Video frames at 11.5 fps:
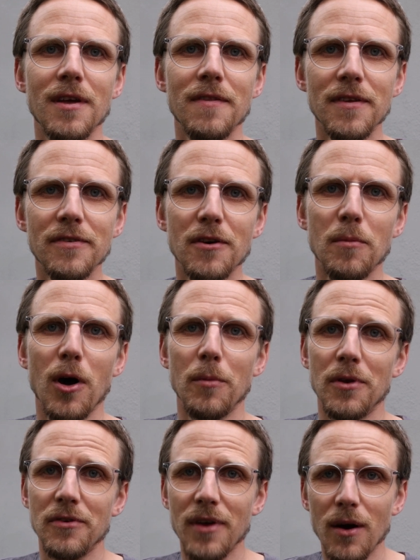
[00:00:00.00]
This
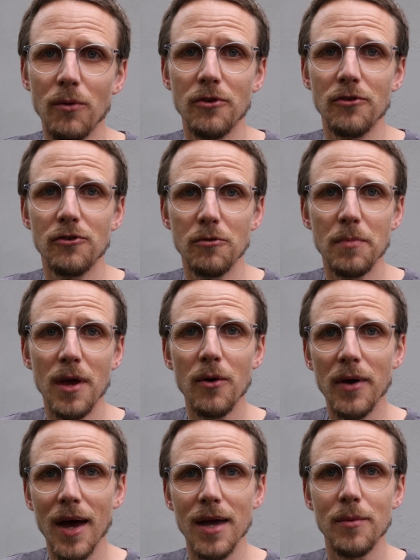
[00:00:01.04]
commandment tells us to be
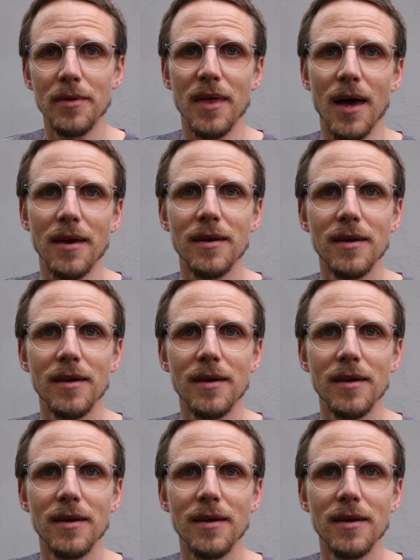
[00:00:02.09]
okay with that,